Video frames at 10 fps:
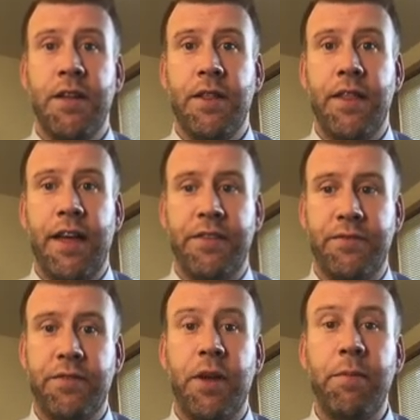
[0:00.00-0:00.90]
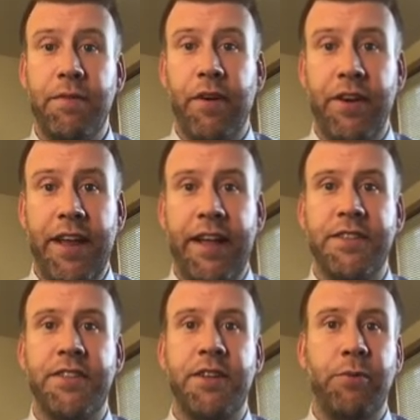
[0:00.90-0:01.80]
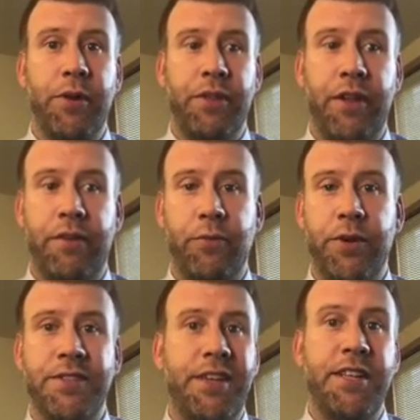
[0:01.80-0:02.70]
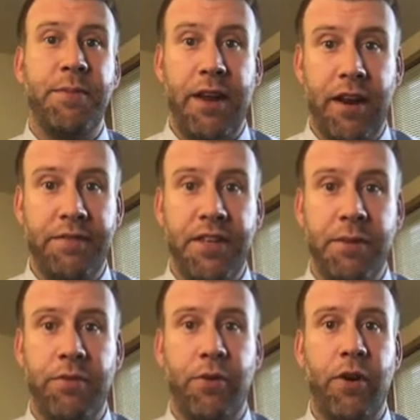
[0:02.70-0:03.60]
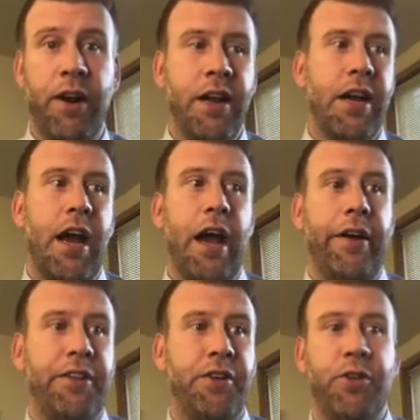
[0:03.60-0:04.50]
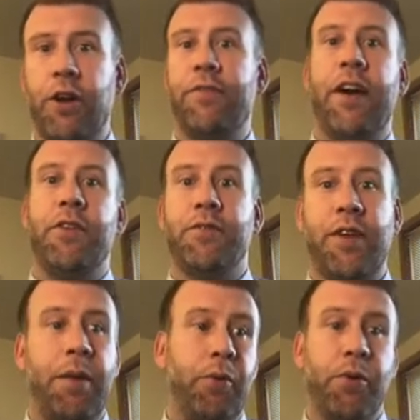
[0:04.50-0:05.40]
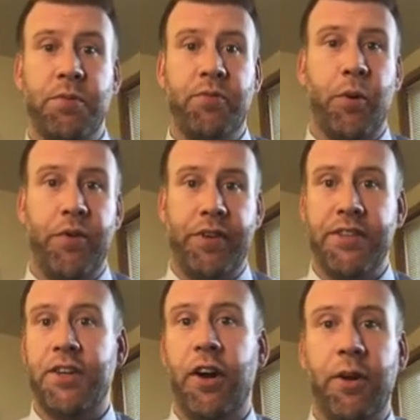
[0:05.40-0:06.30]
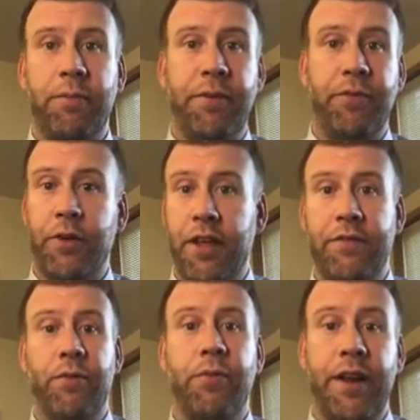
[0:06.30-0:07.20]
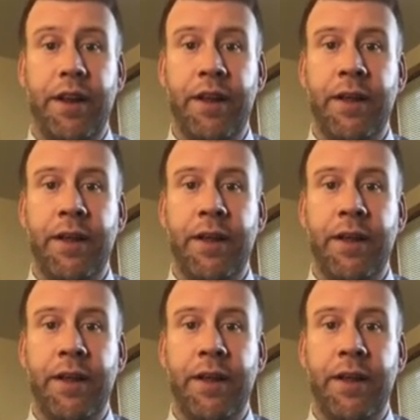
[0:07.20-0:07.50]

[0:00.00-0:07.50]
that can be very dense with a lot of words the kids may not have seen before. I like to clarify those vocabulary words before we even get started, before they even read.